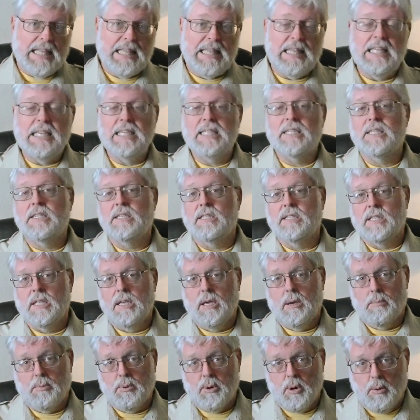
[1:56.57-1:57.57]
This is
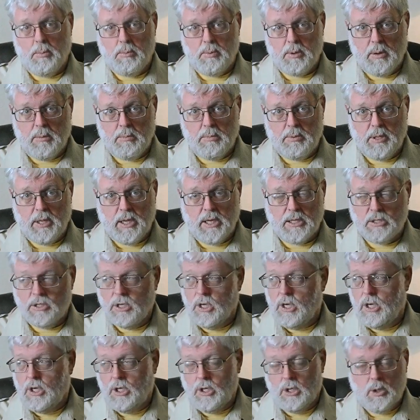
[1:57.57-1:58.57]
the appropriate place.
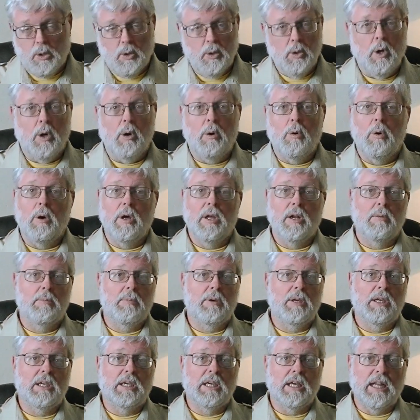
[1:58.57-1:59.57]
You don't want to
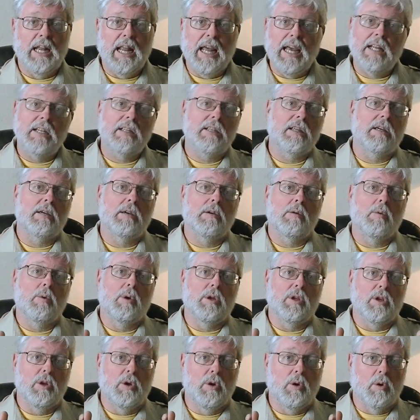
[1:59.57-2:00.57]
be connecting
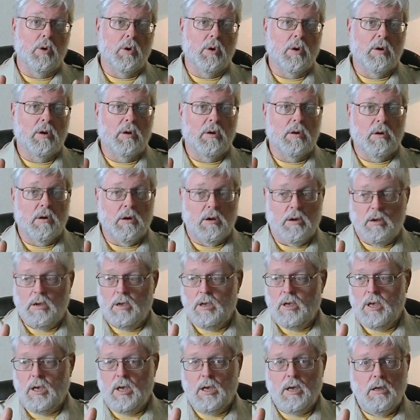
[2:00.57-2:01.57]
when you're
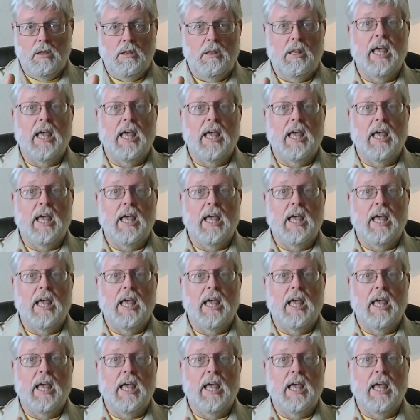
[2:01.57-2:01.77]
uh,